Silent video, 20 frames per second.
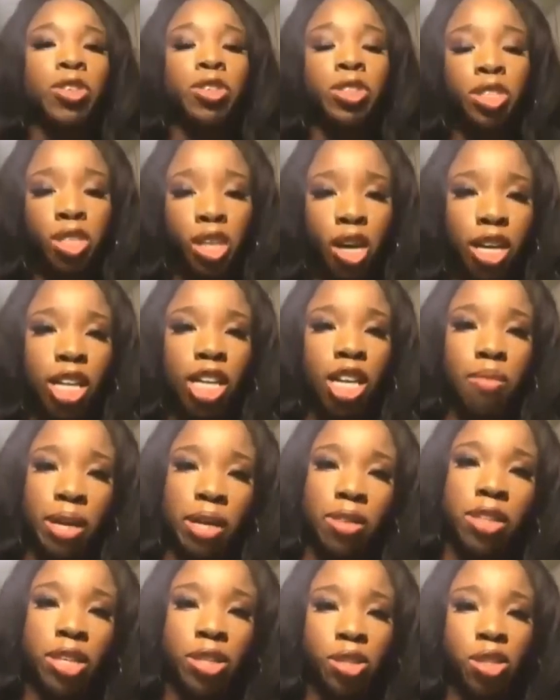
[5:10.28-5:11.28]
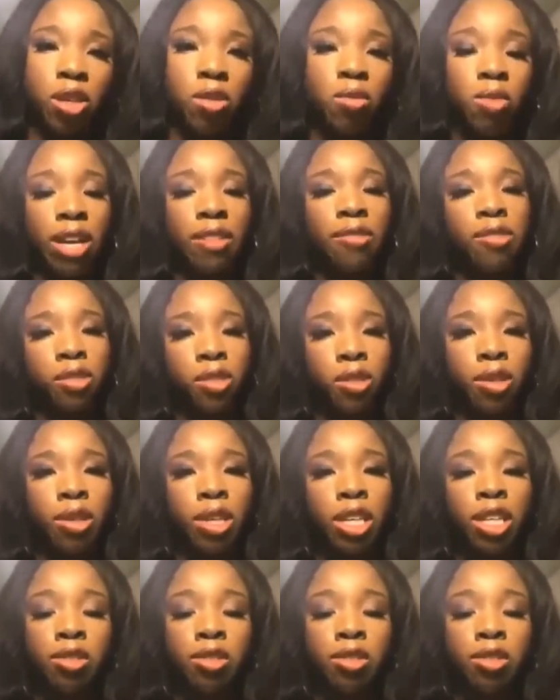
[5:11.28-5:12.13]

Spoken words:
you talking about the assault rifle